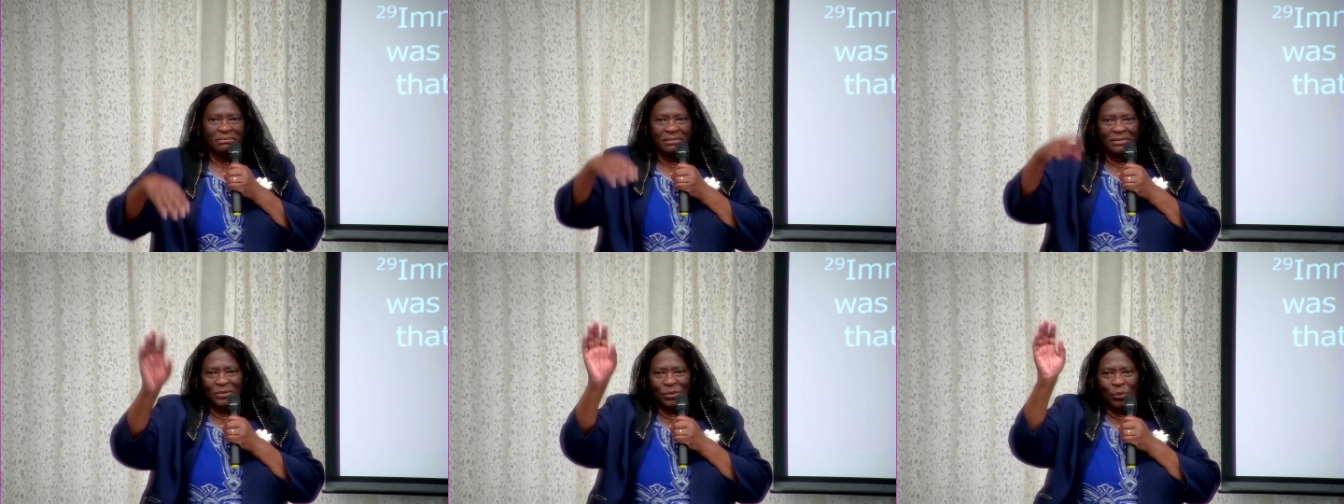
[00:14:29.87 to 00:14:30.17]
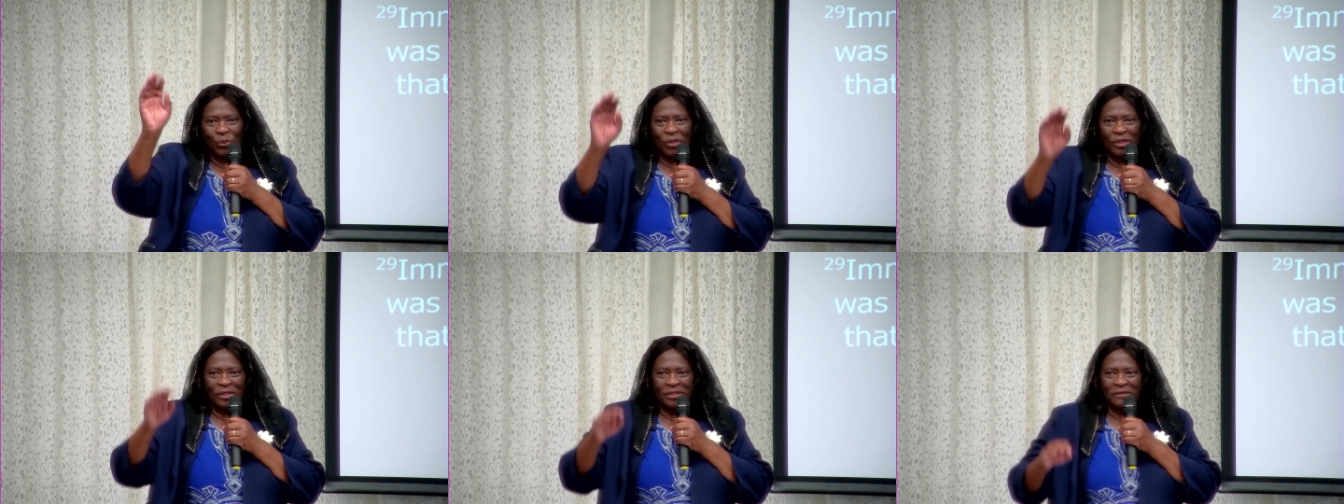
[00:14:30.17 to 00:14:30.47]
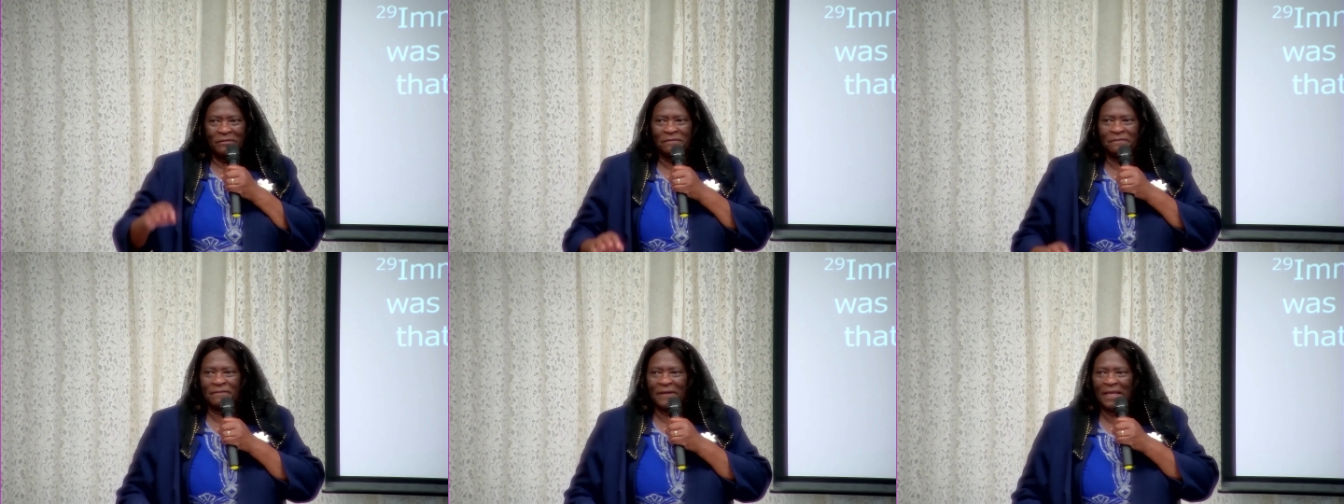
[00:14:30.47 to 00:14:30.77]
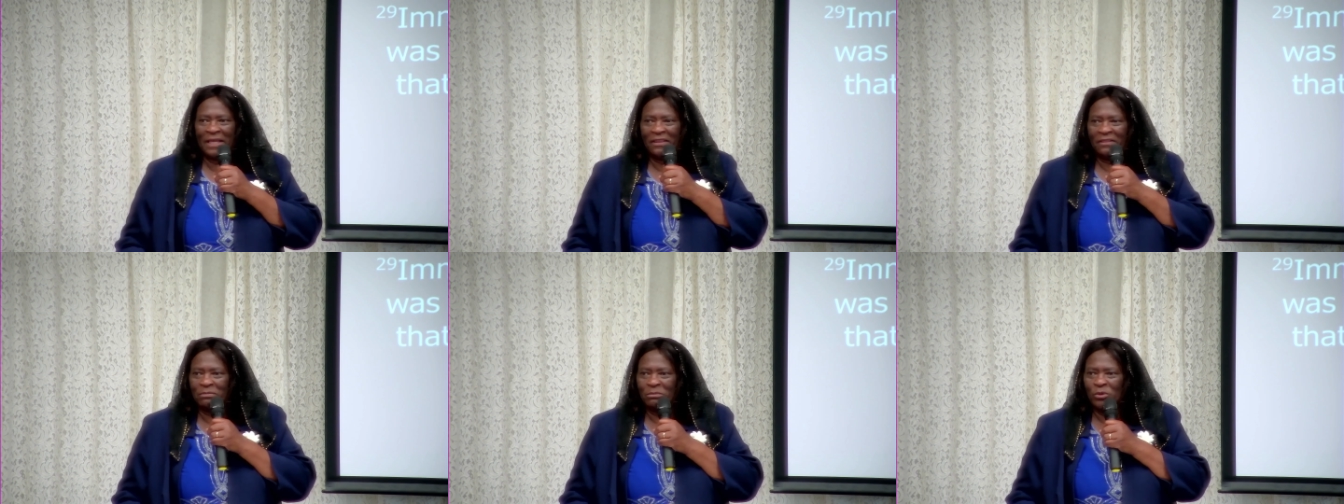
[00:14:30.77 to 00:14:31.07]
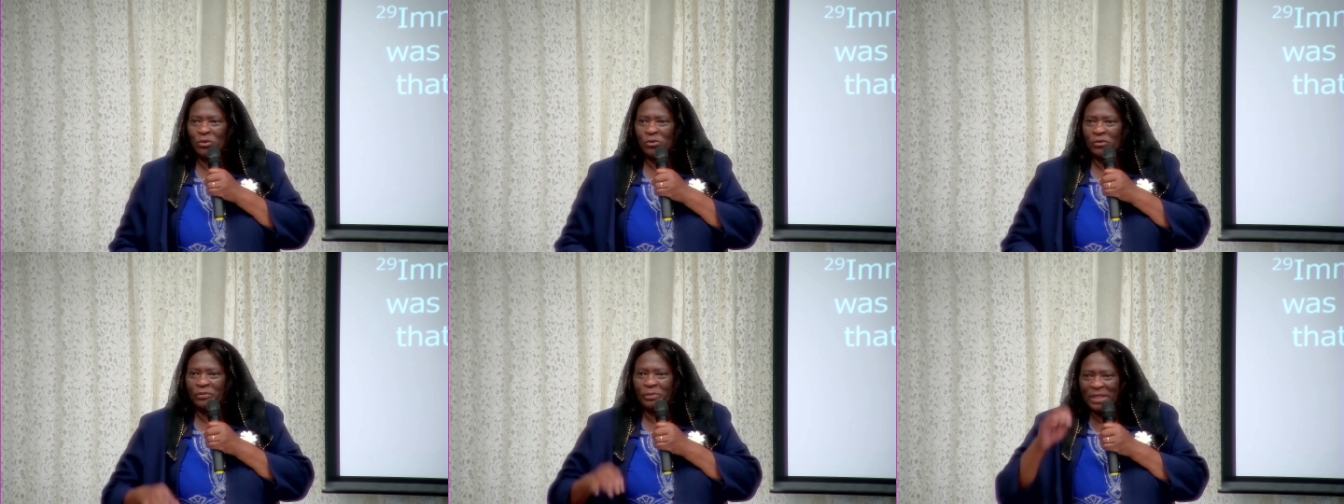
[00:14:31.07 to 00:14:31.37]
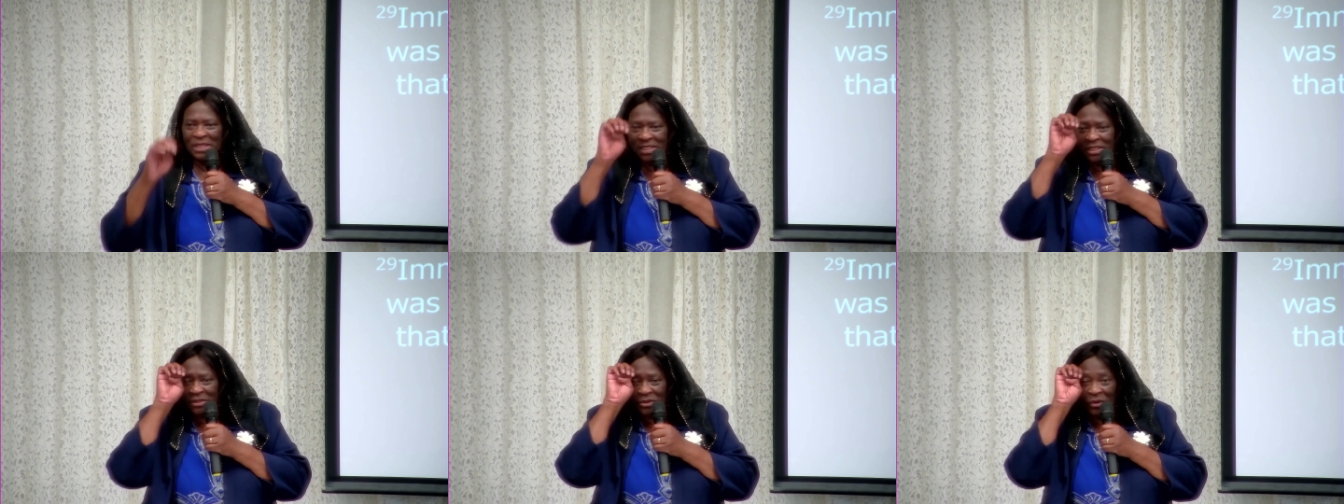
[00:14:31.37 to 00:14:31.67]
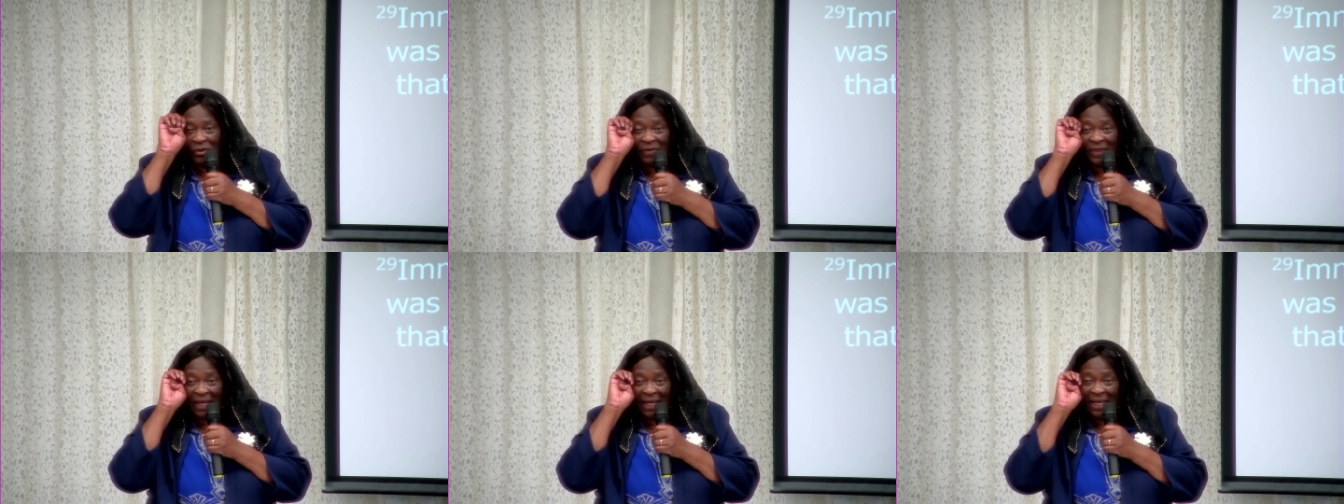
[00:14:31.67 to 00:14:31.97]
the word of faith movement and
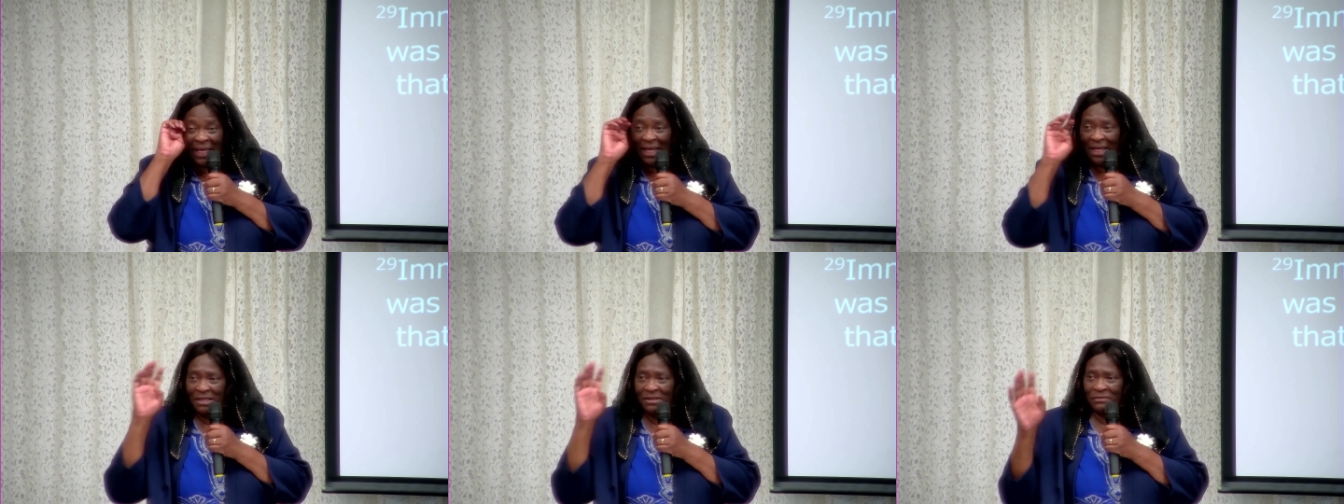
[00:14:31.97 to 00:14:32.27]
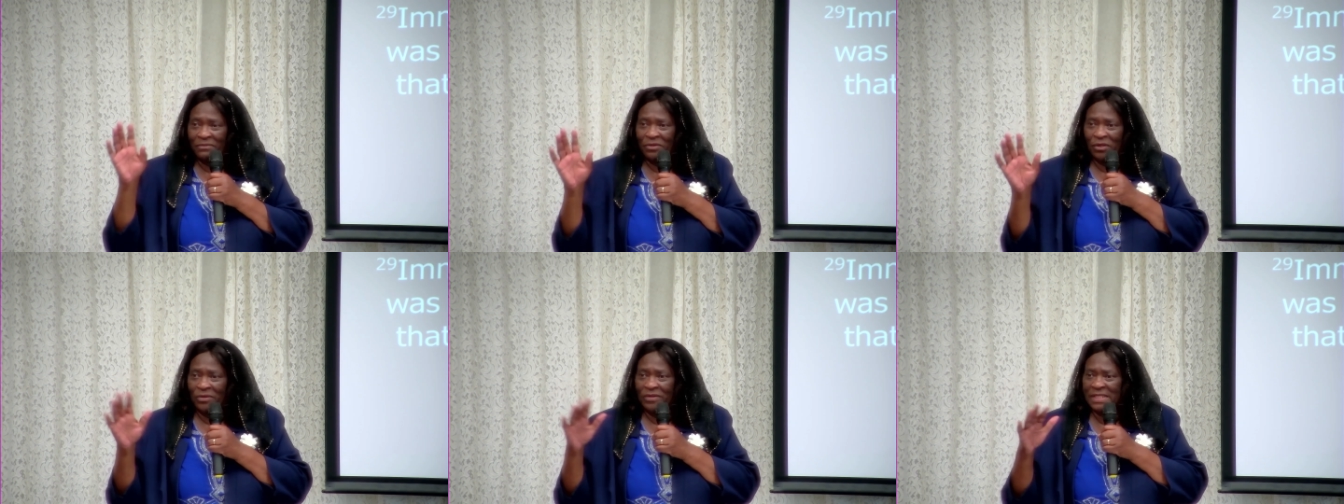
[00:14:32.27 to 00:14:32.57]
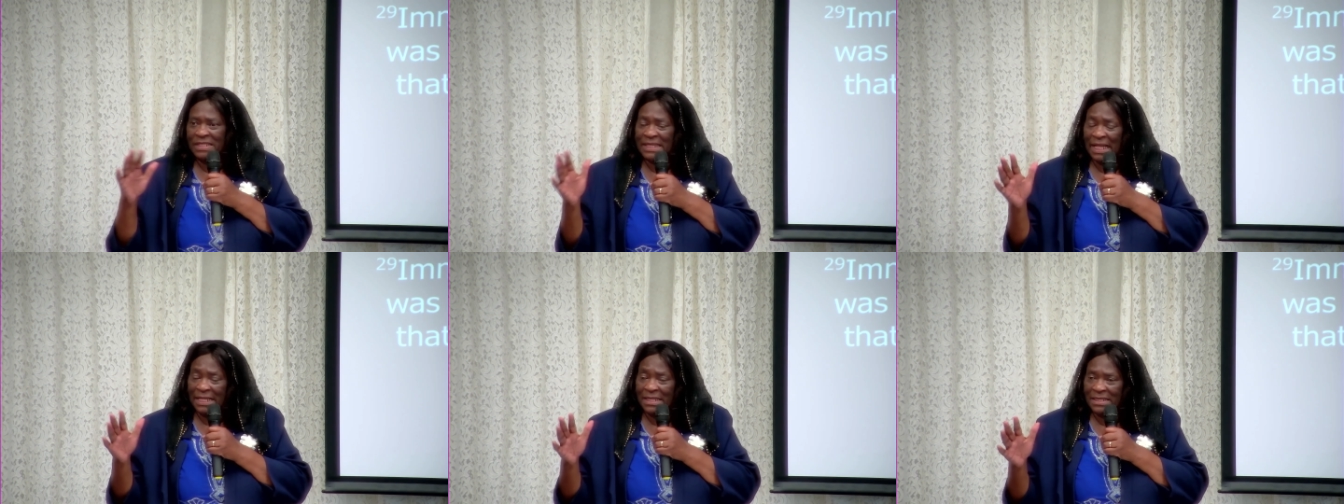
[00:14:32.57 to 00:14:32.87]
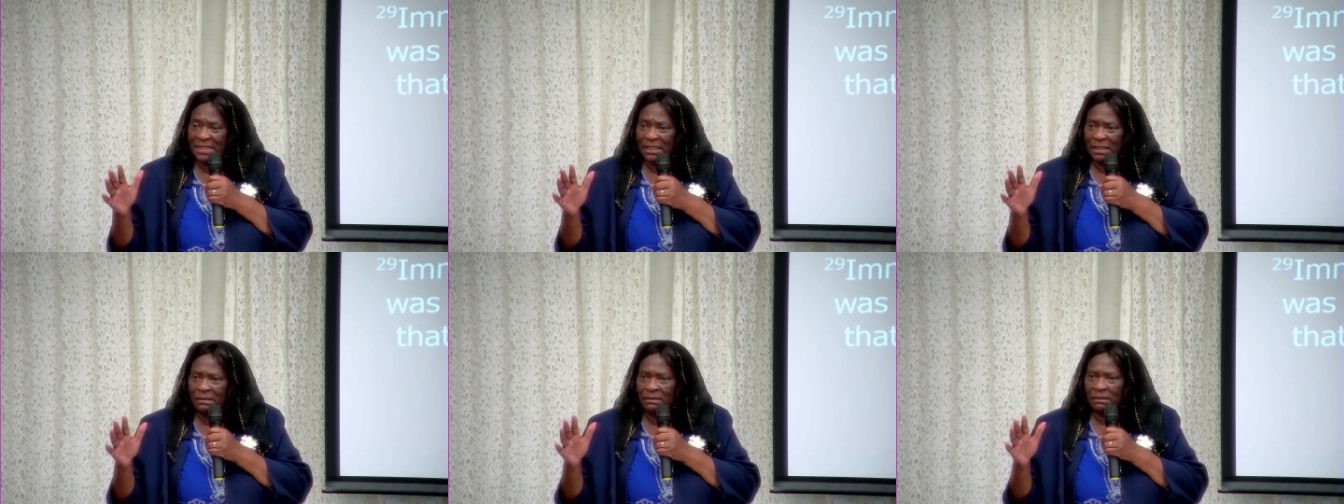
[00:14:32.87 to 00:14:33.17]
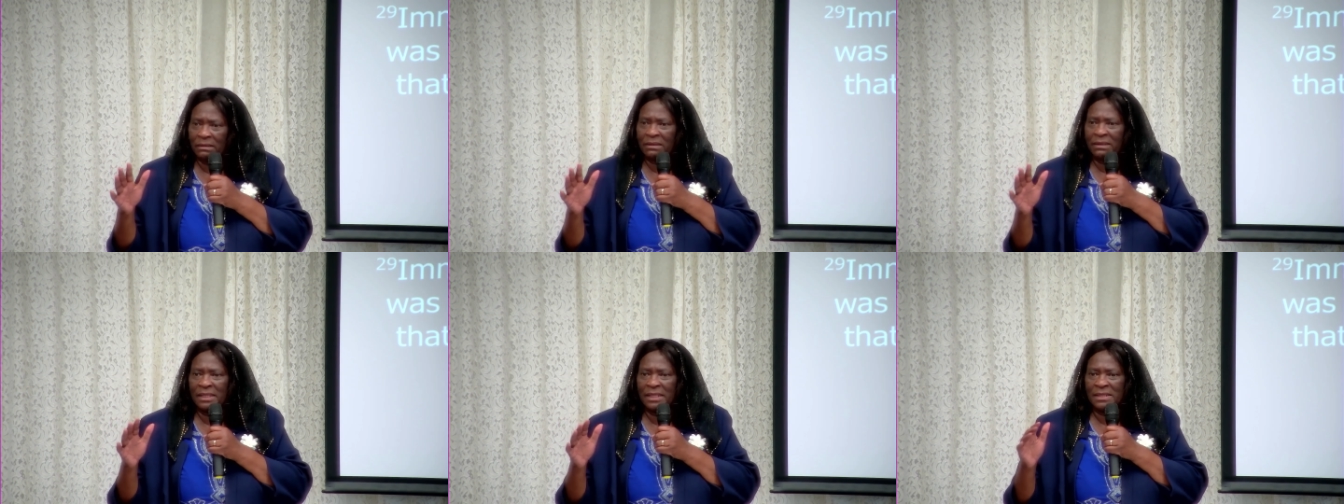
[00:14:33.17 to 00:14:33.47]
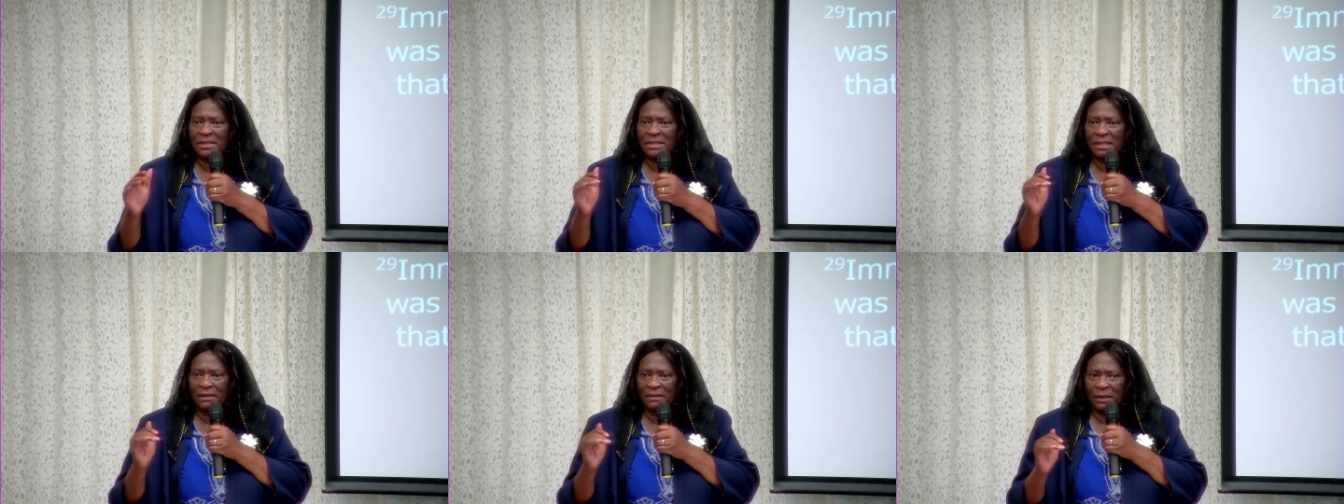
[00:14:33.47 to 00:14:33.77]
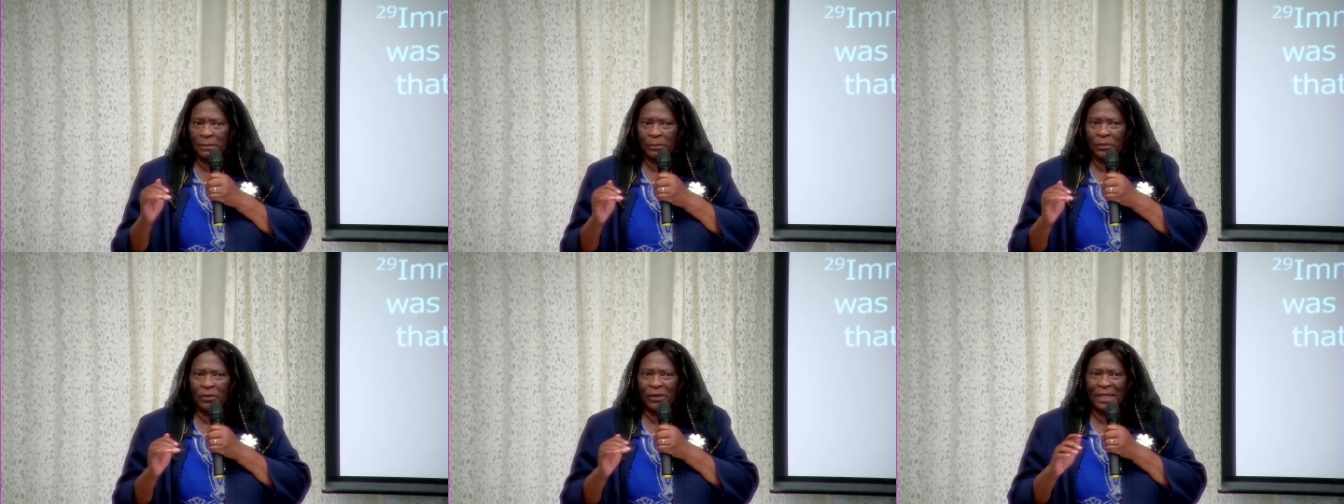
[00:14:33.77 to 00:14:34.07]
all that kind of nonsensical things that
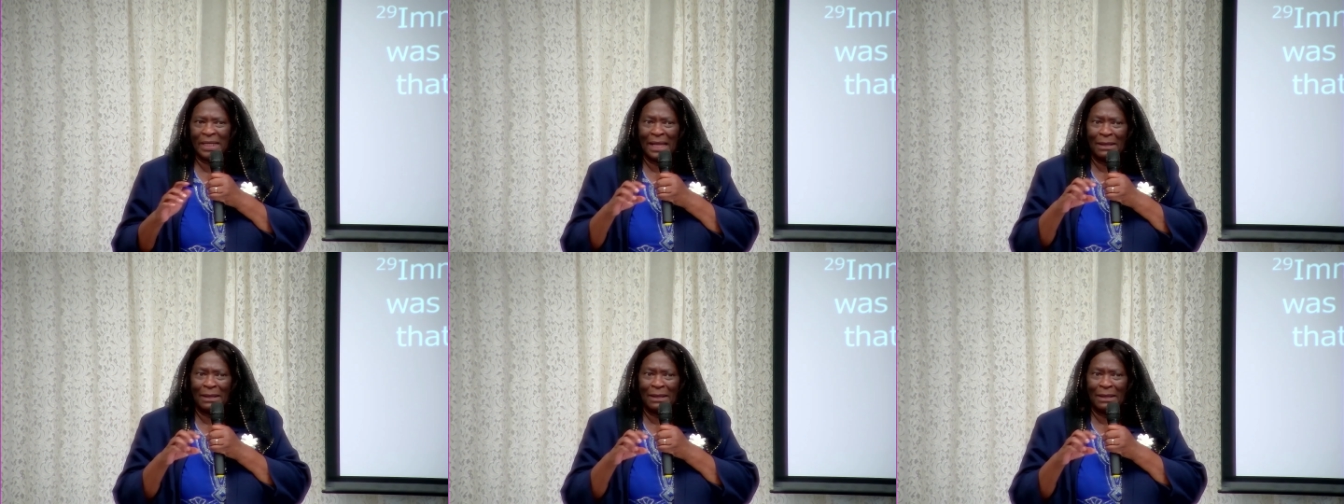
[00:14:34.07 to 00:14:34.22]
they're praying.